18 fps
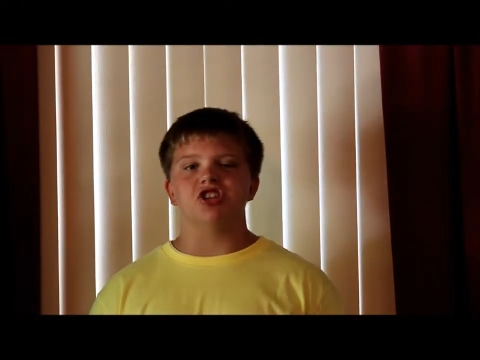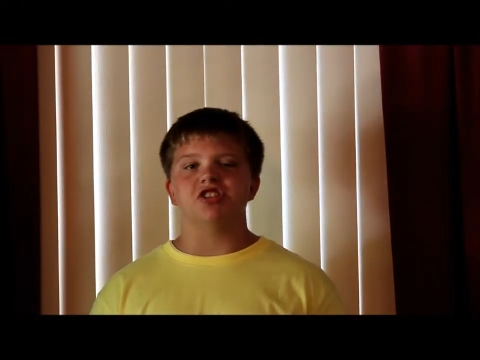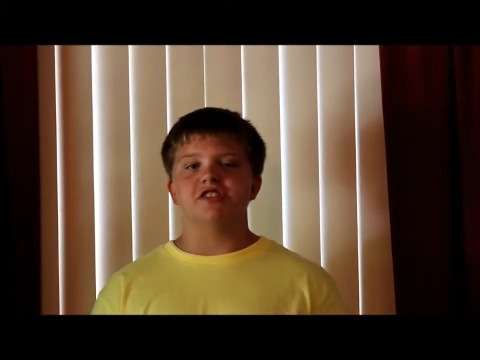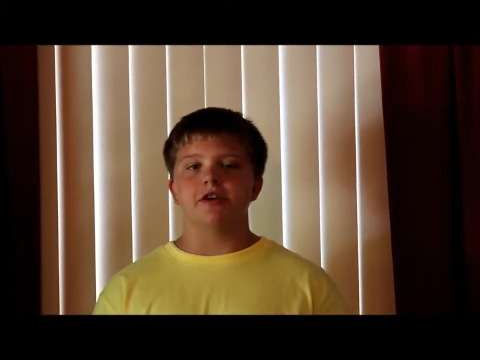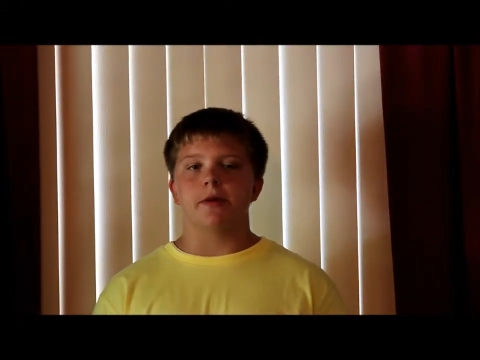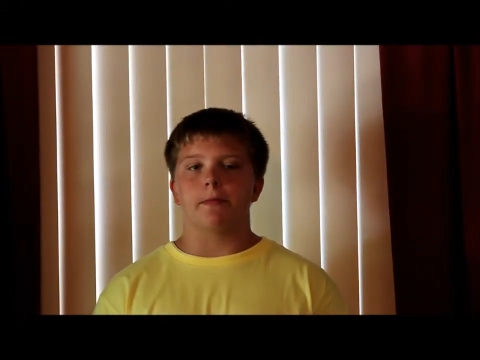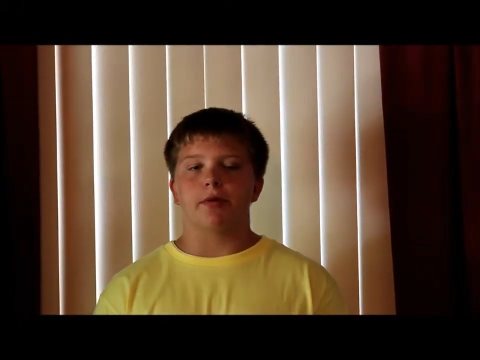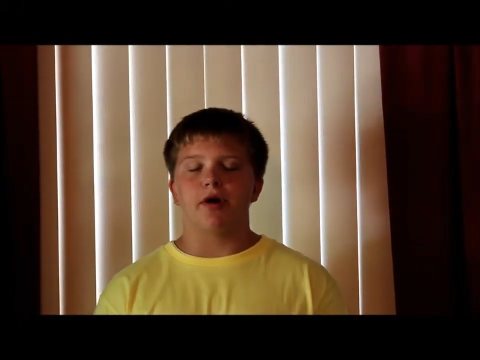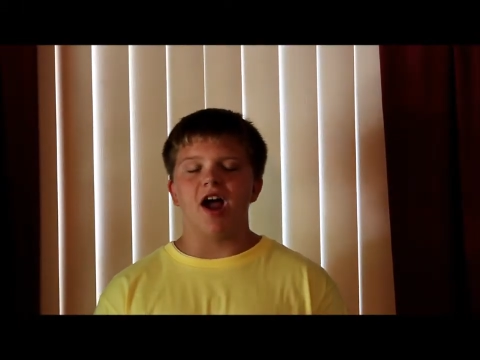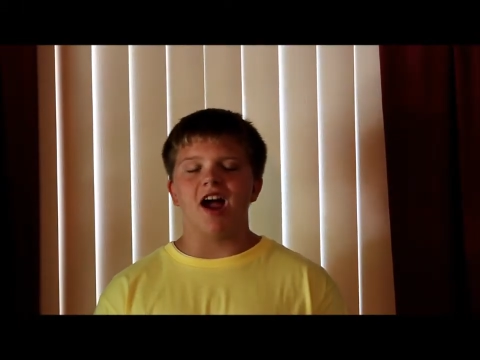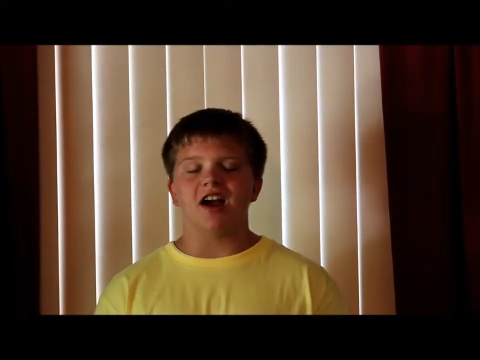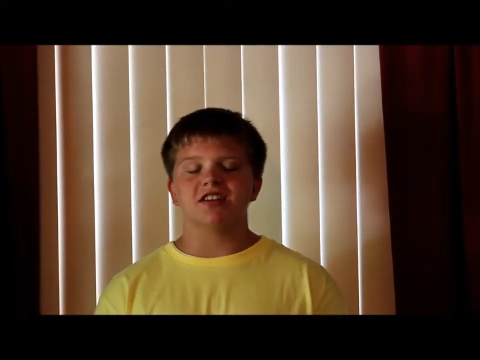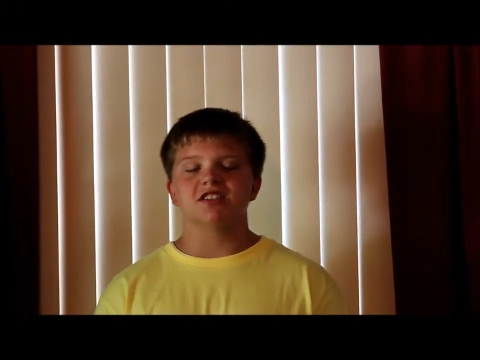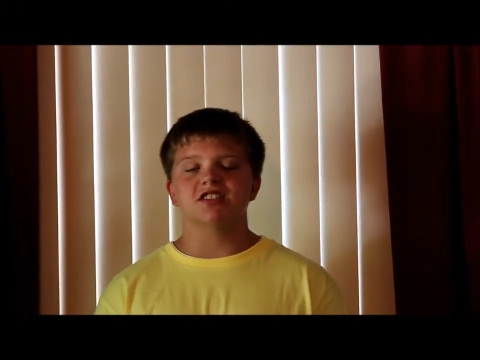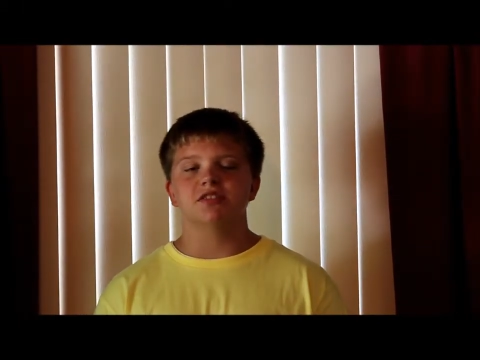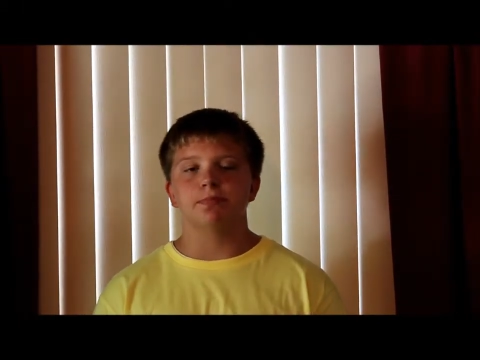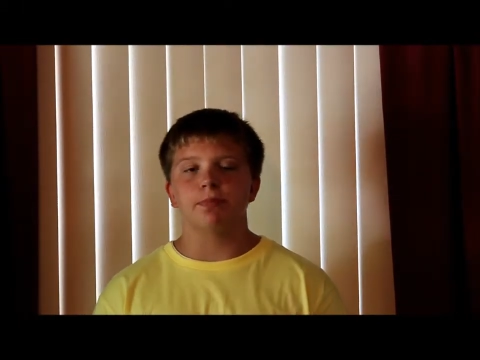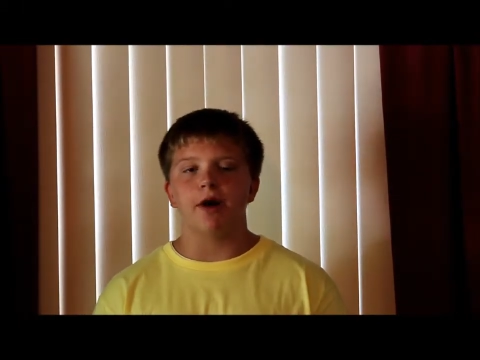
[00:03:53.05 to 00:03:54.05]
is to
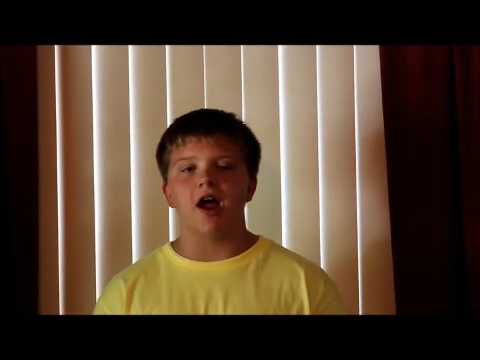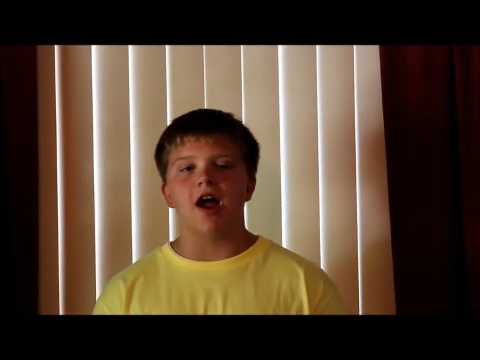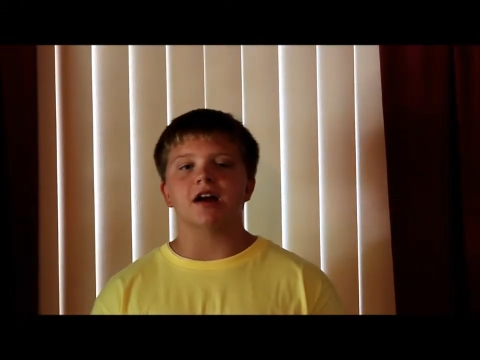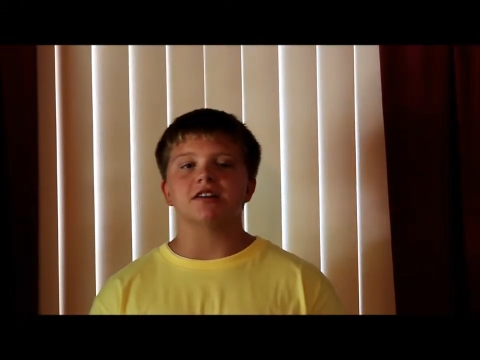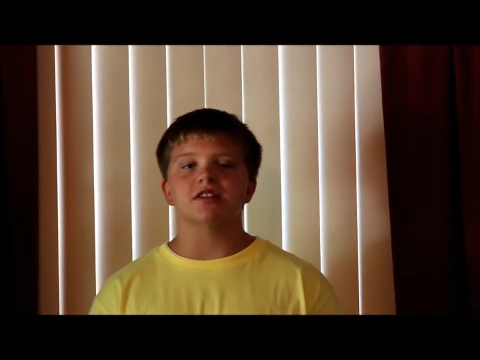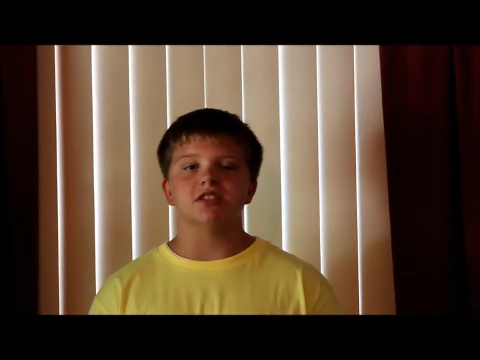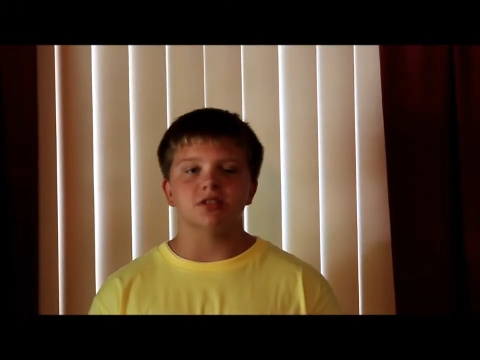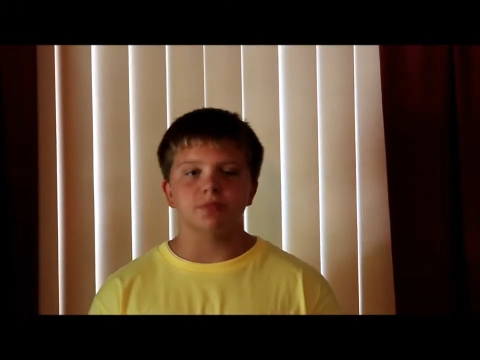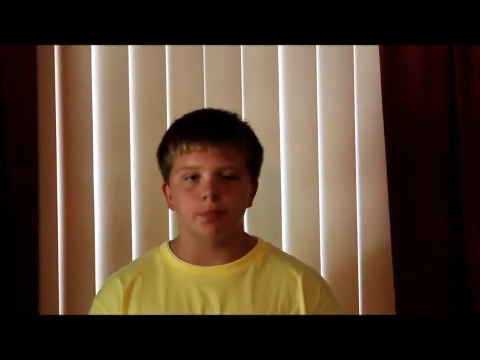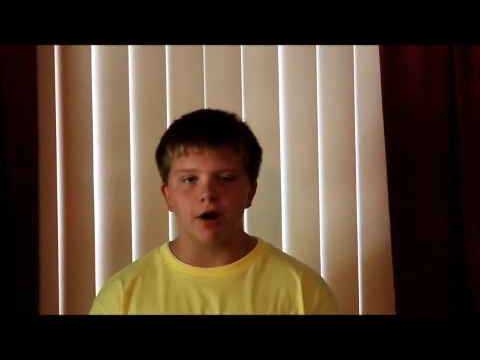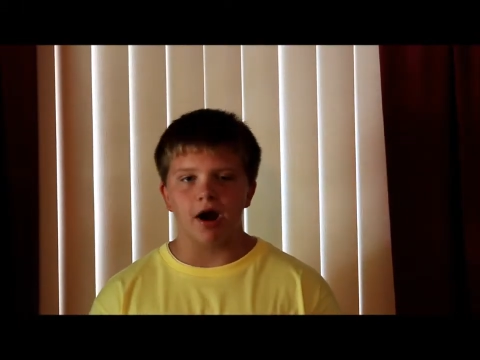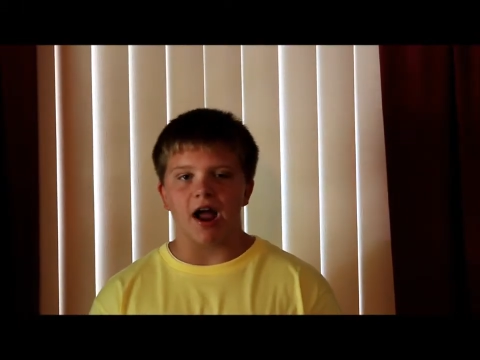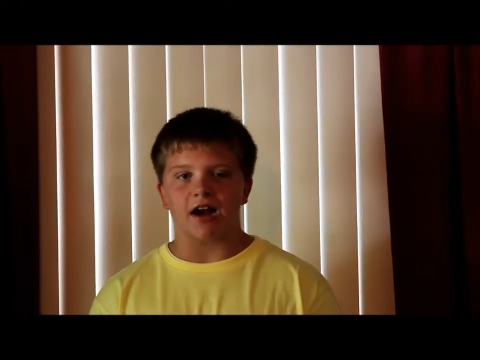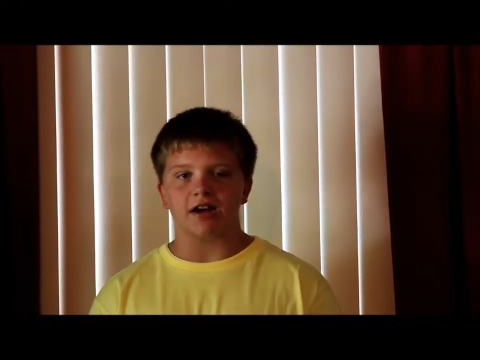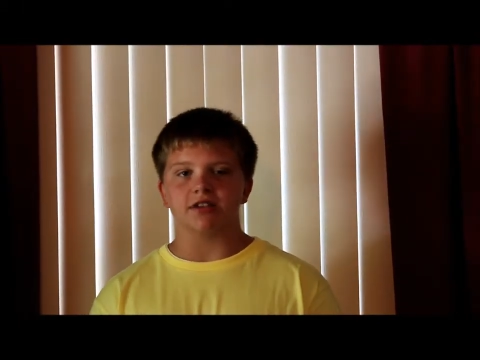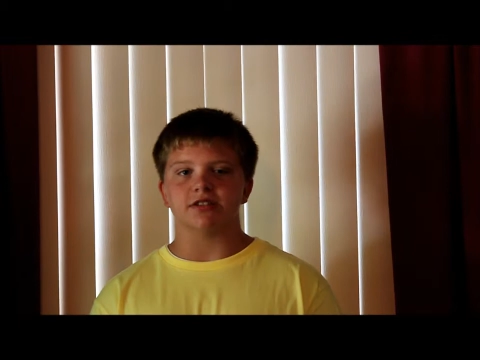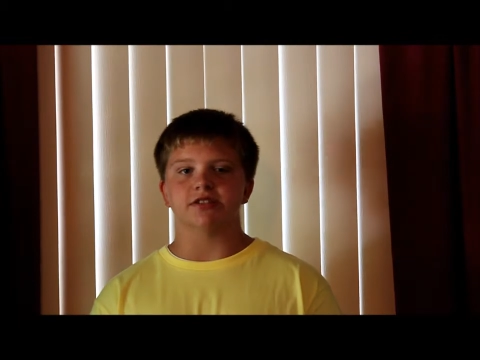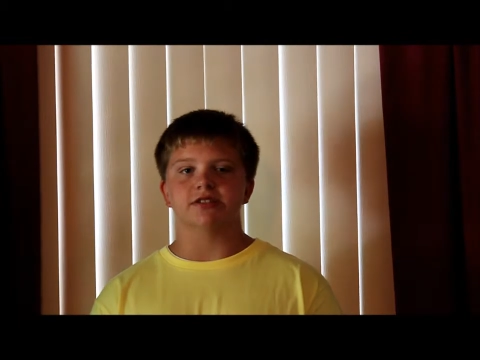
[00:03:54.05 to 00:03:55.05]
practice, practice,
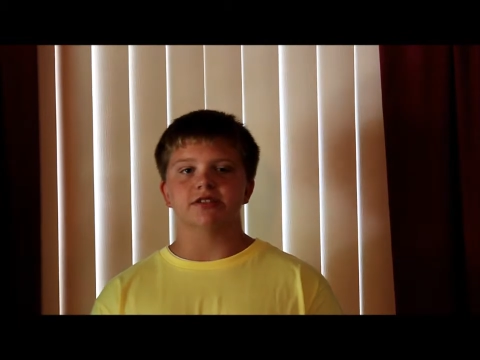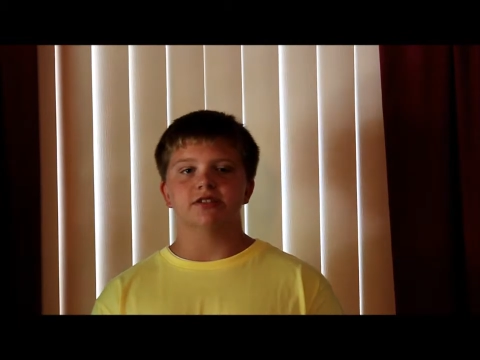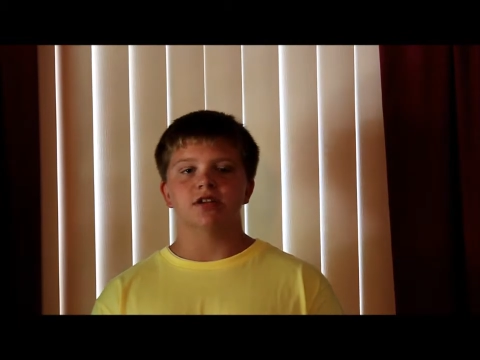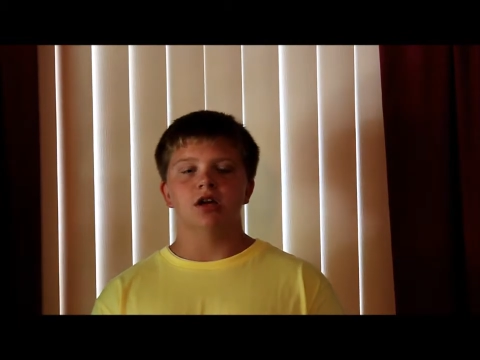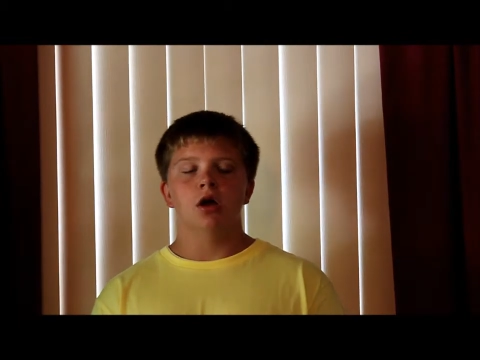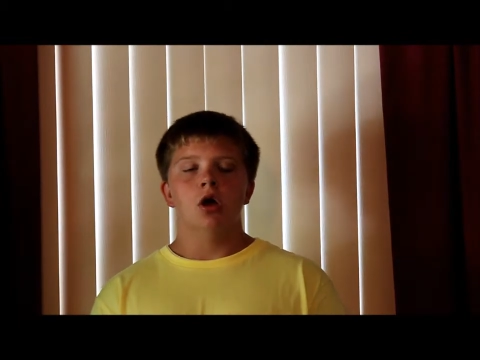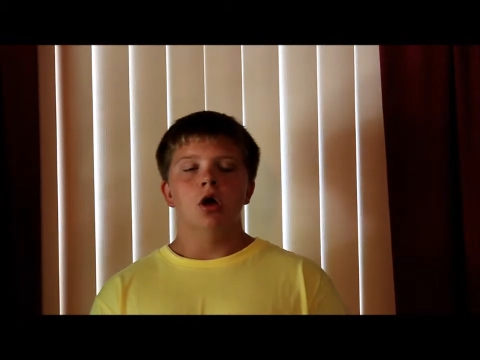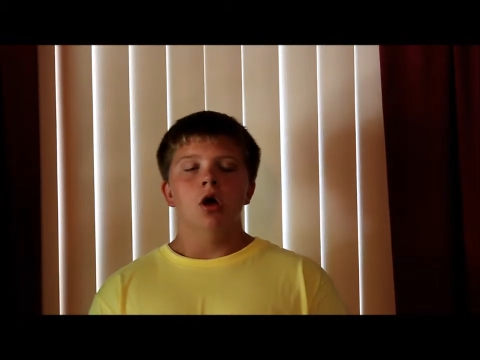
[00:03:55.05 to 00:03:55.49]
practice.